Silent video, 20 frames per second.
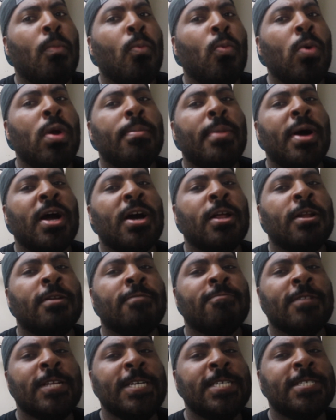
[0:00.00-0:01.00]
When am I going
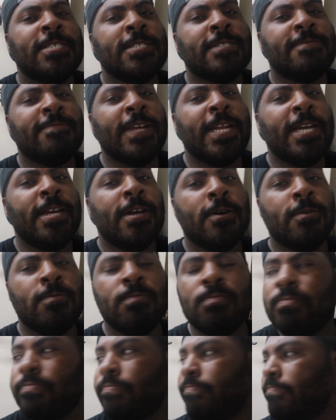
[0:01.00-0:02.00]
to release this video?
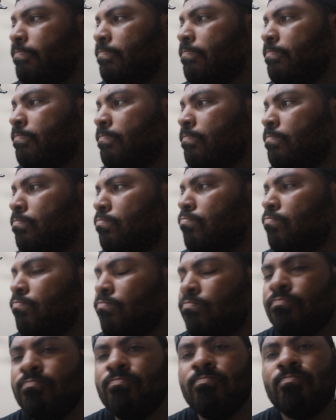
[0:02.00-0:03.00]

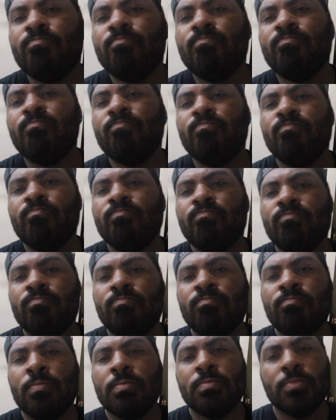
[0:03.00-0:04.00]

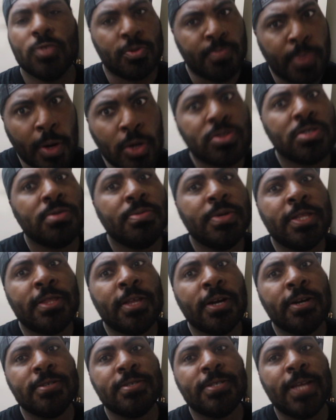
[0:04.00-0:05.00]
It's supposed to be
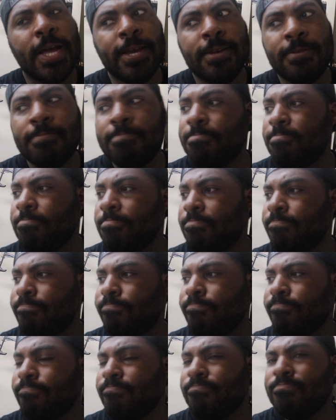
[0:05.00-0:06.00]
Thursday.
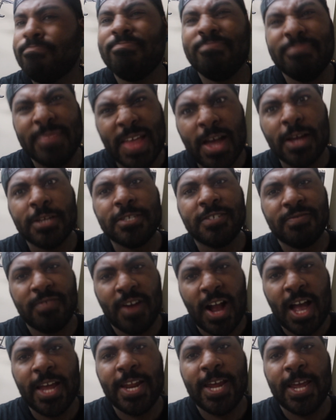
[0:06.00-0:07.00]
Now it's
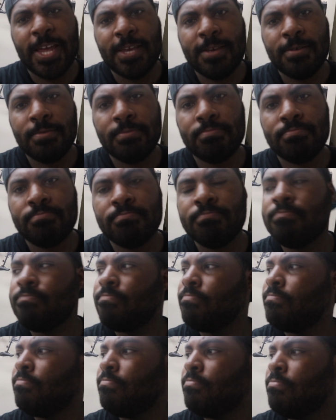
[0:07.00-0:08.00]
Friday.
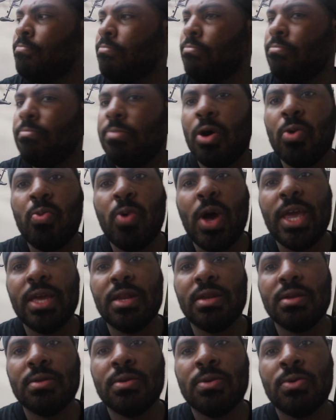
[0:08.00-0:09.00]
But wait,
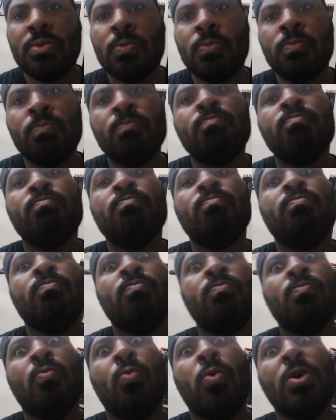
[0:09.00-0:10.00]

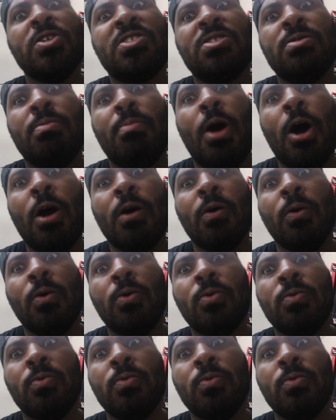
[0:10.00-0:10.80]
what's tomorrow?